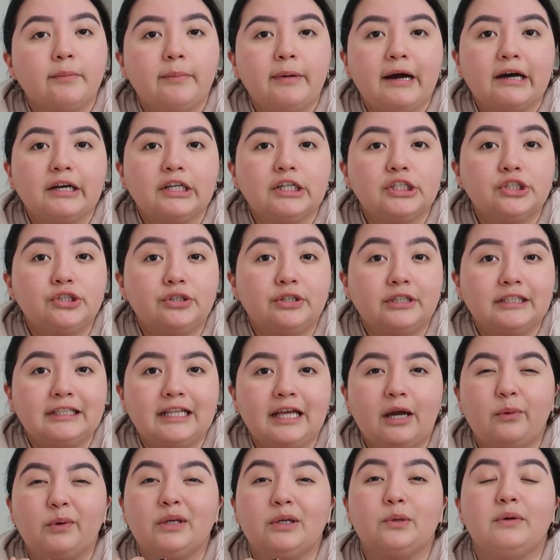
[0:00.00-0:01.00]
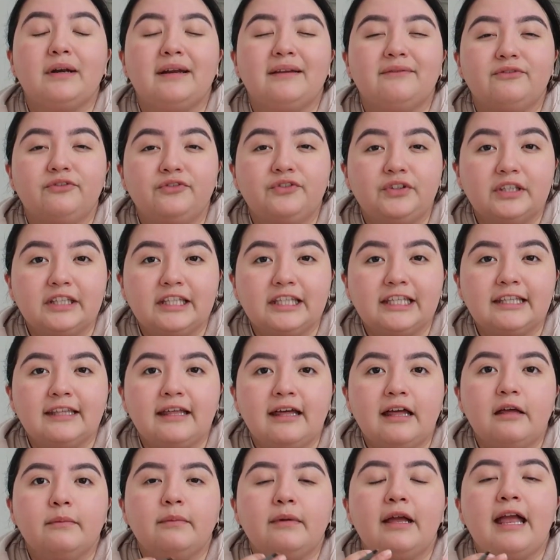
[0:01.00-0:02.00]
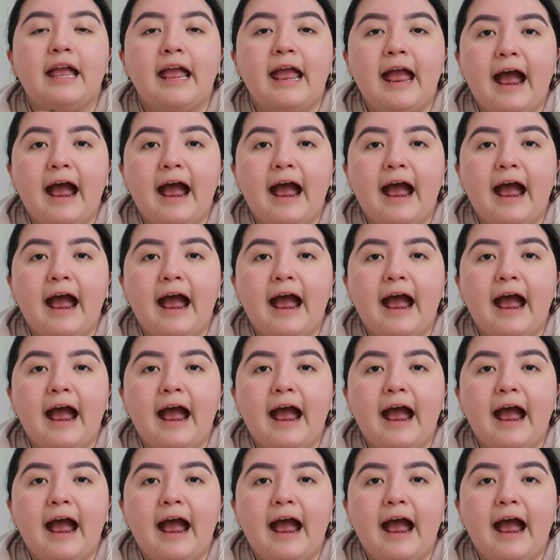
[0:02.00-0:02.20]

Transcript: about it during that week when I'm feeling them,